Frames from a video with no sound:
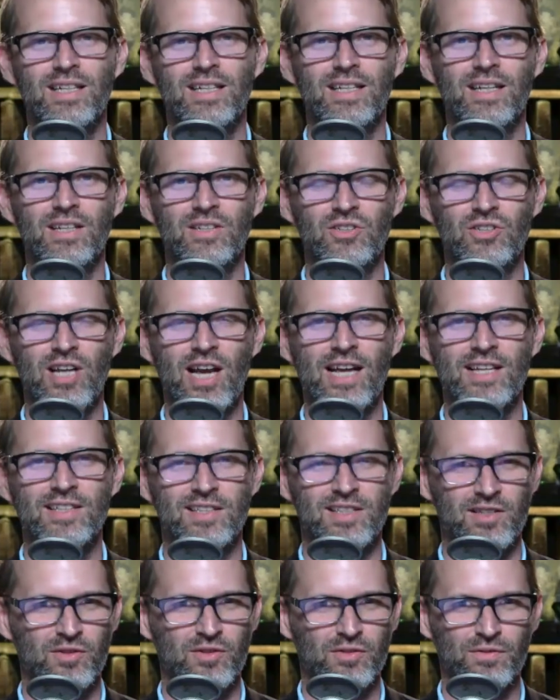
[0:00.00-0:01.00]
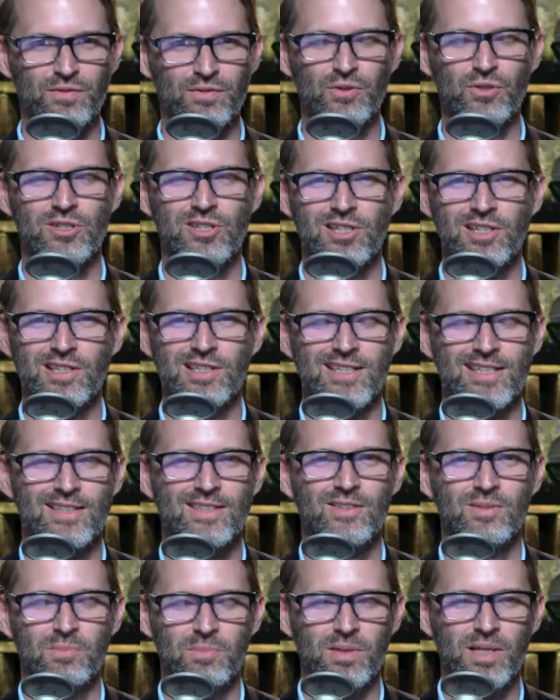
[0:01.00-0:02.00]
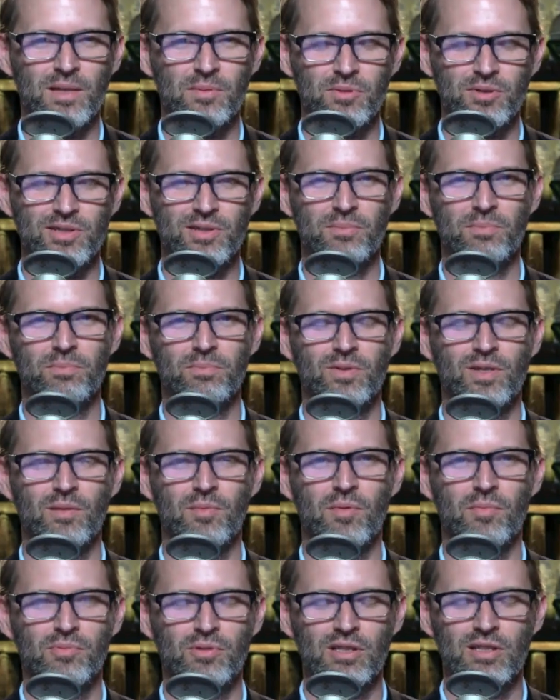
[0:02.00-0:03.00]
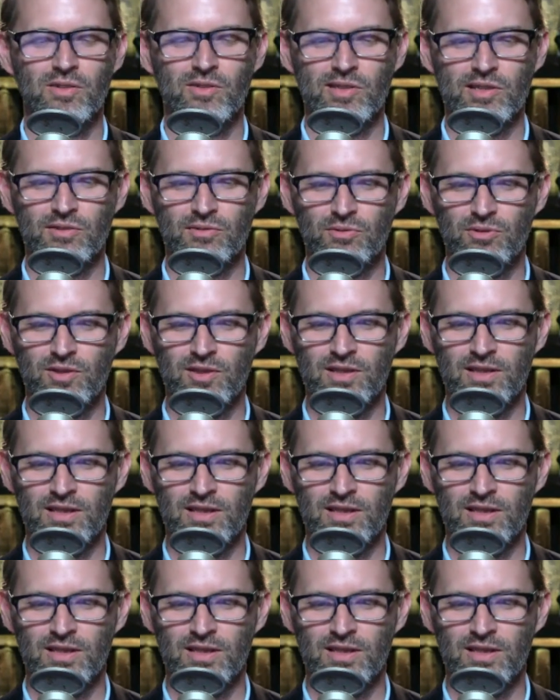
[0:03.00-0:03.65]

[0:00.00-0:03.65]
a jazzier version to be able to yeah. come up with lyrics for.